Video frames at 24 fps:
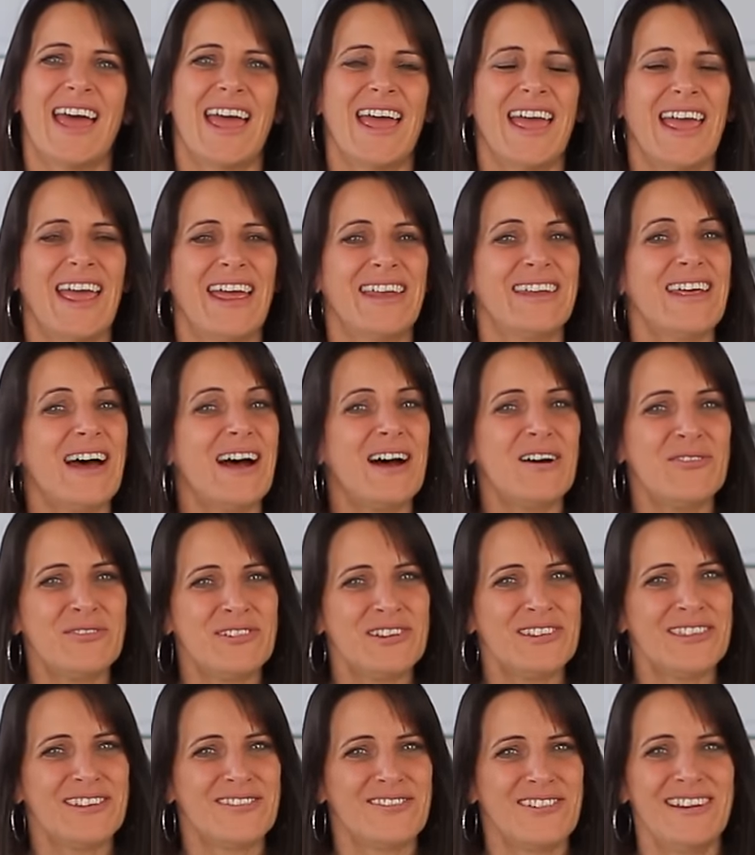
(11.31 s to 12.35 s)
and
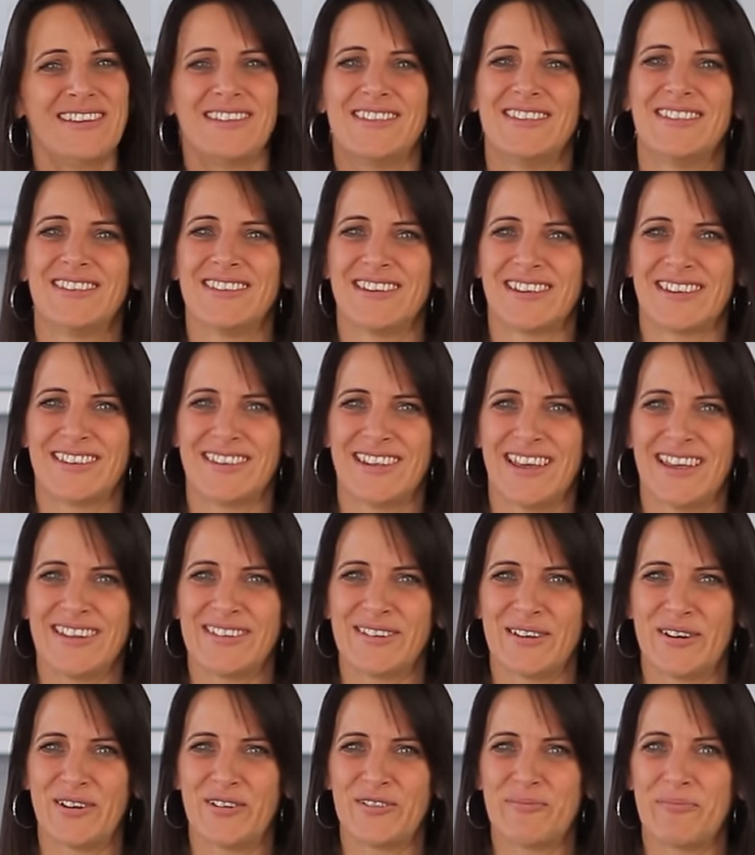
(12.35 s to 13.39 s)
after the recent success
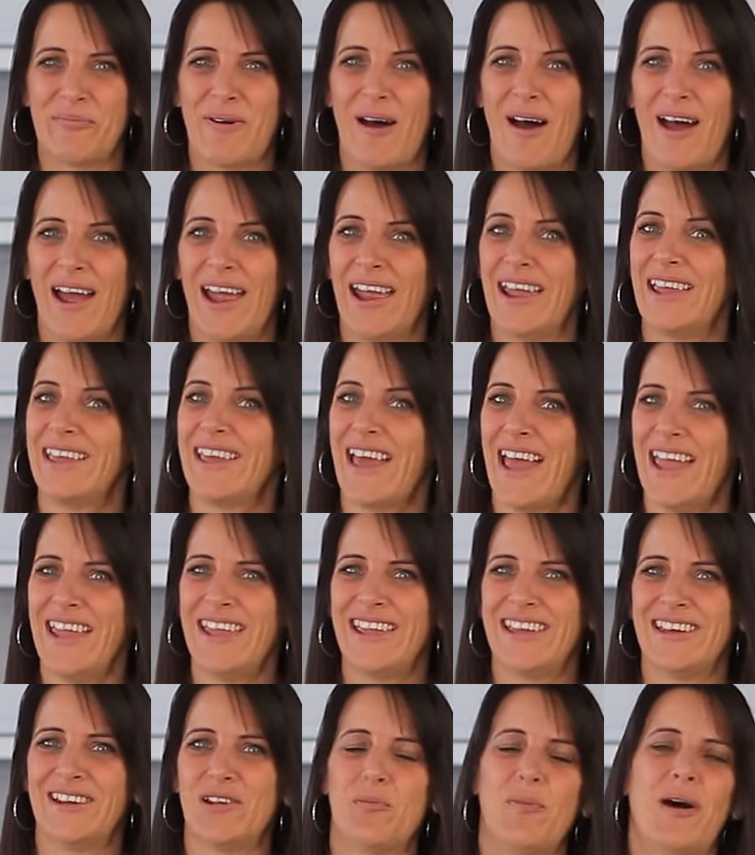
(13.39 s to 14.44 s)
of my
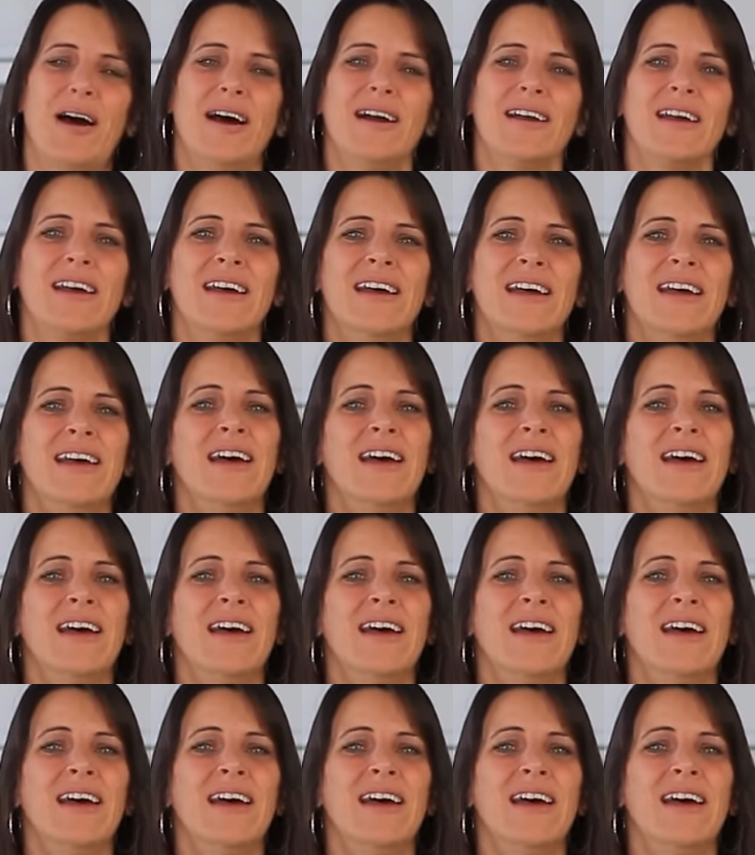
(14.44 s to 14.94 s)
cake in a mug,